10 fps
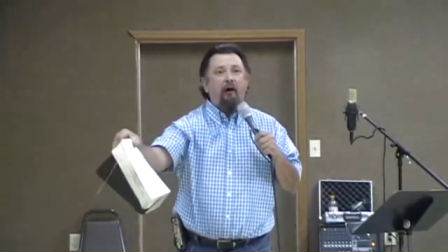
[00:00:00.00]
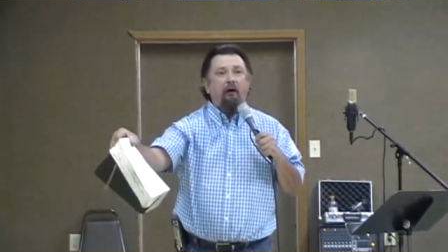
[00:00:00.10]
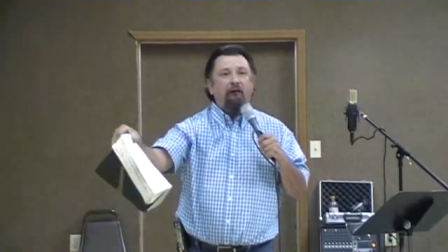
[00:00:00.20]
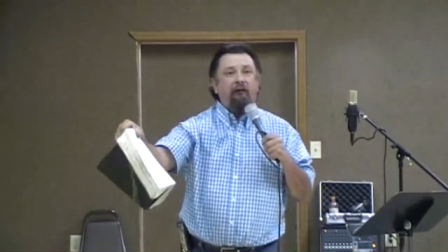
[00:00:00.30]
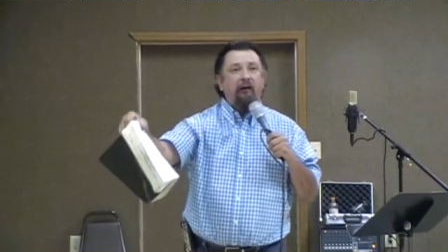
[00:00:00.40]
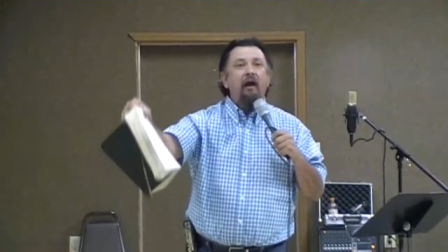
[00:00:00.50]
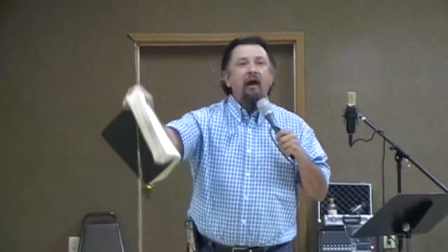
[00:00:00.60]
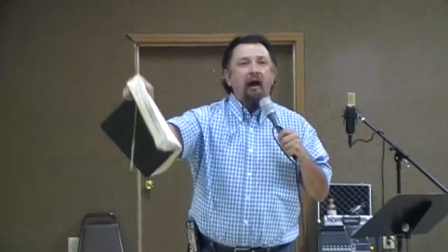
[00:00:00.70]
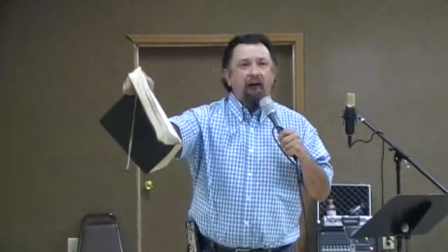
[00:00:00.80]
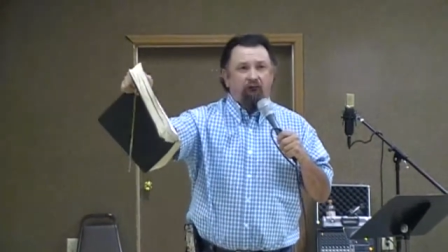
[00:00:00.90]
authority.
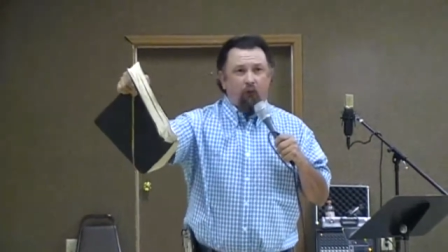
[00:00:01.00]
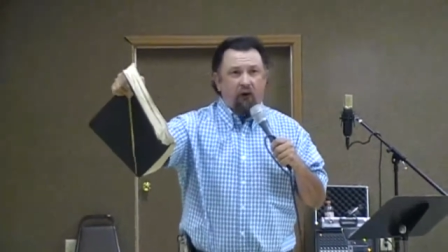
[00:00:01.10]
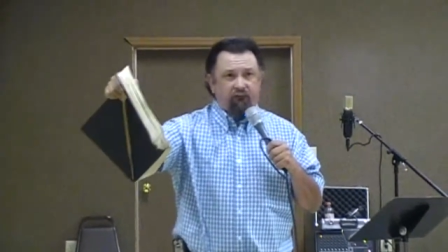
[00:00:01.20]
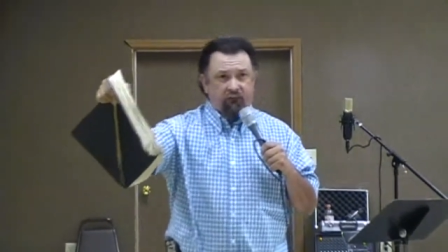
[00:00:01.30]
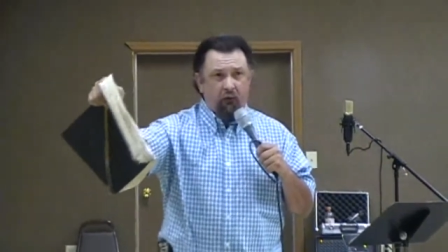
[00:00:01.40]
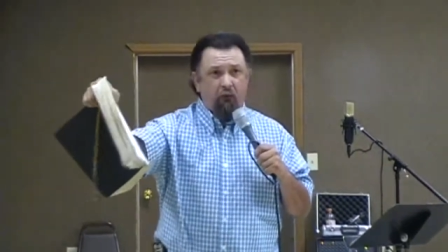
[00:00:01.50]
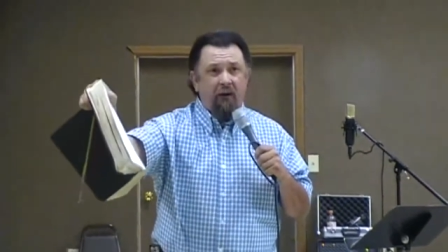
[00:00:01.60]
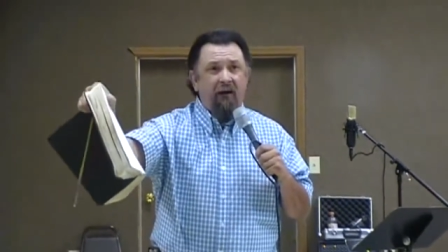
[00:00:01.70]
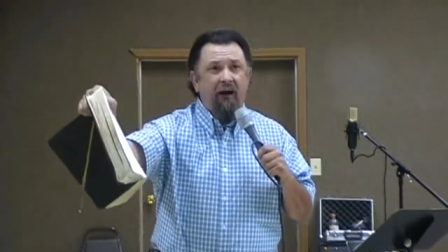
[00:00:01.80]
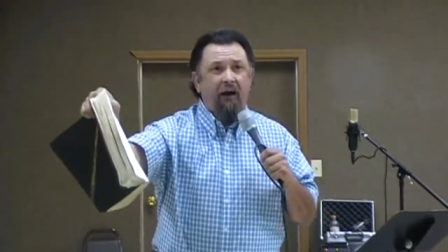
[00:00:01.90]
And it's what you
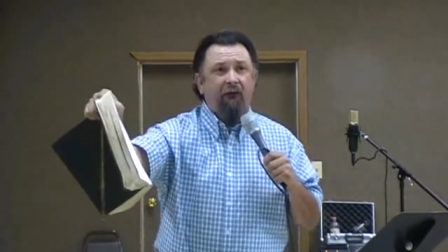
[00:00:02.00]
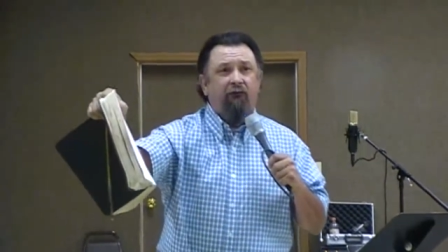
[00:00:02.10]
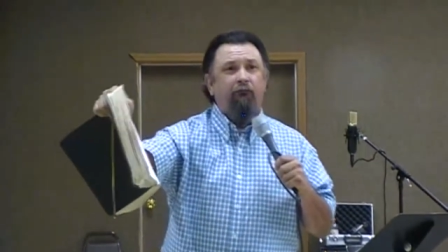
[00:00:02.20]
read out of